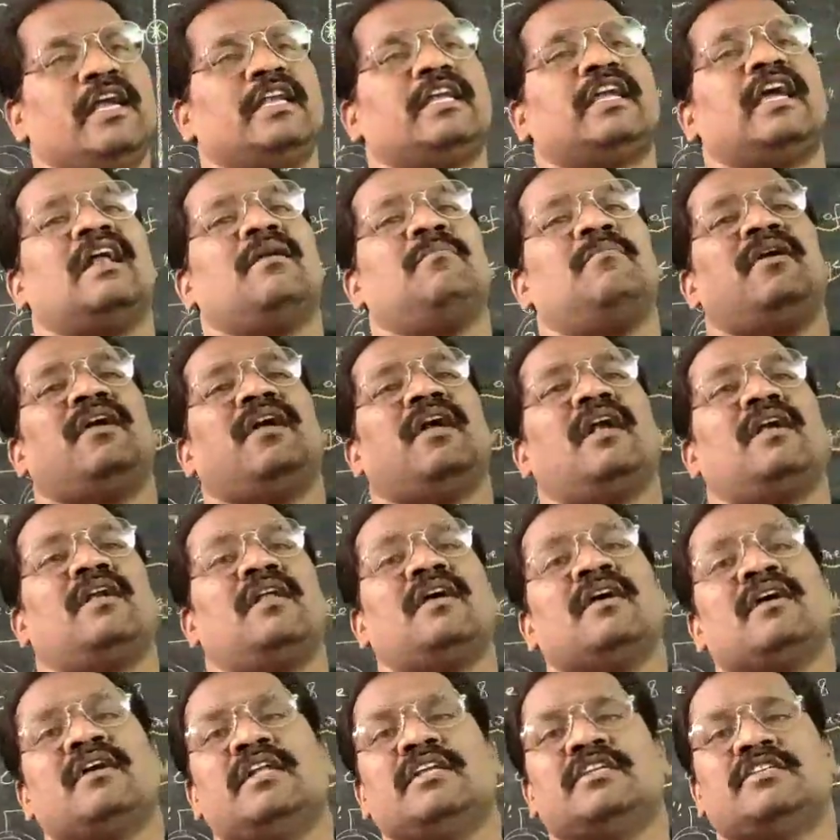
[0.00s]
It can be
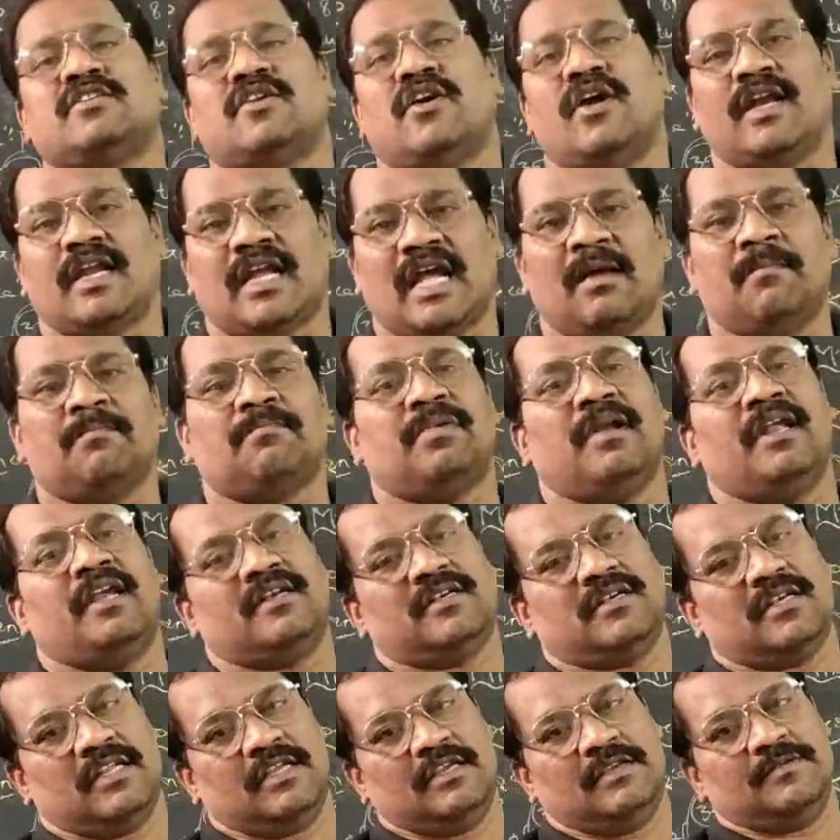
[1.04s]
get destroyed
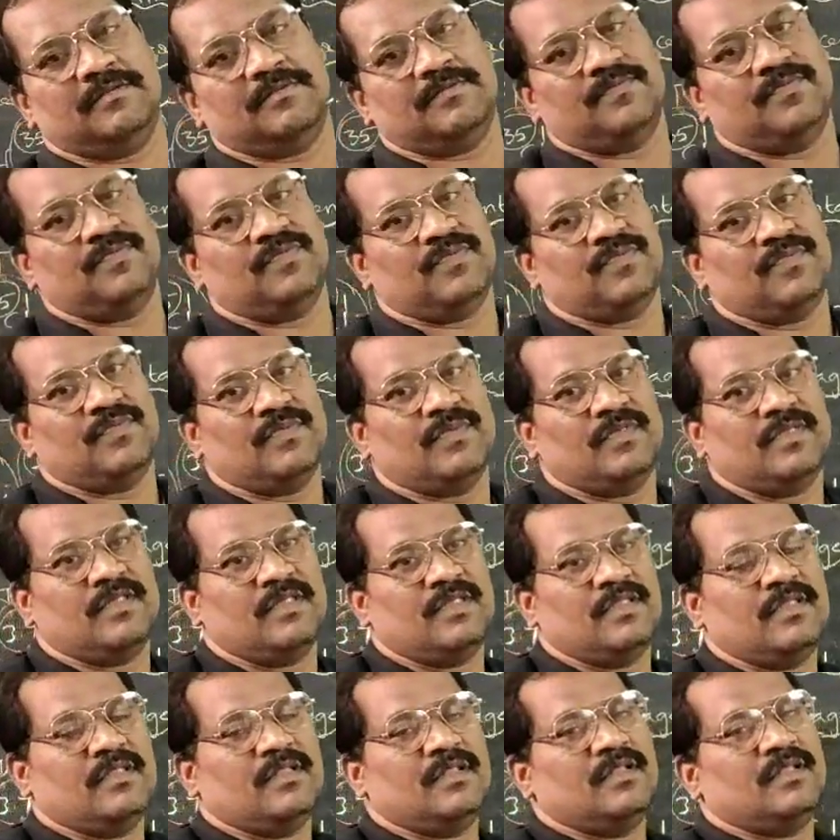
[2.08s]
completely.
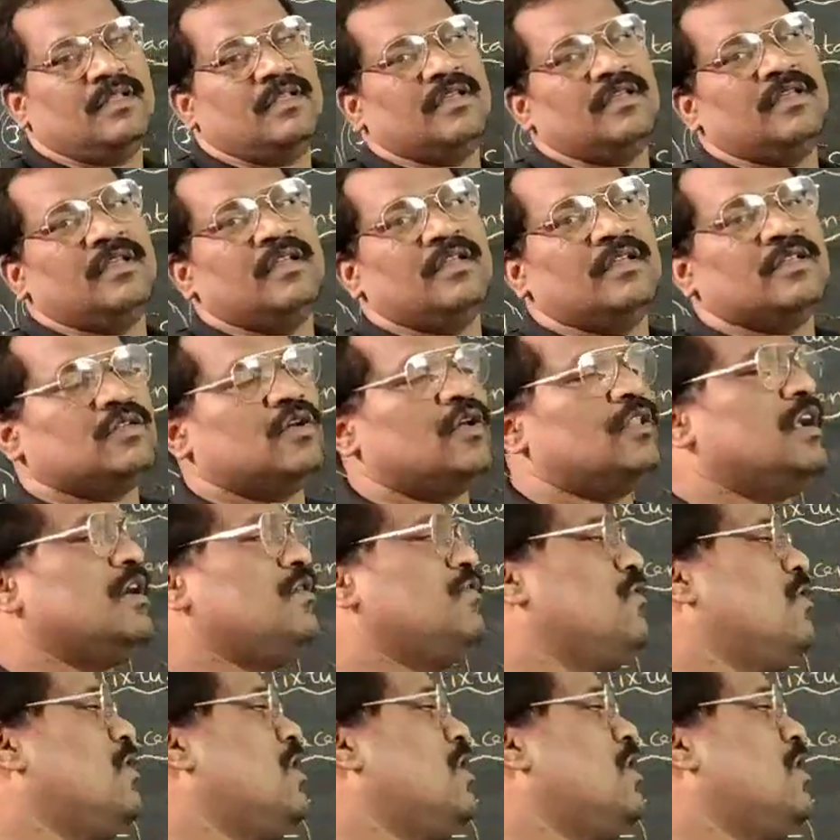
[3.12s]
So that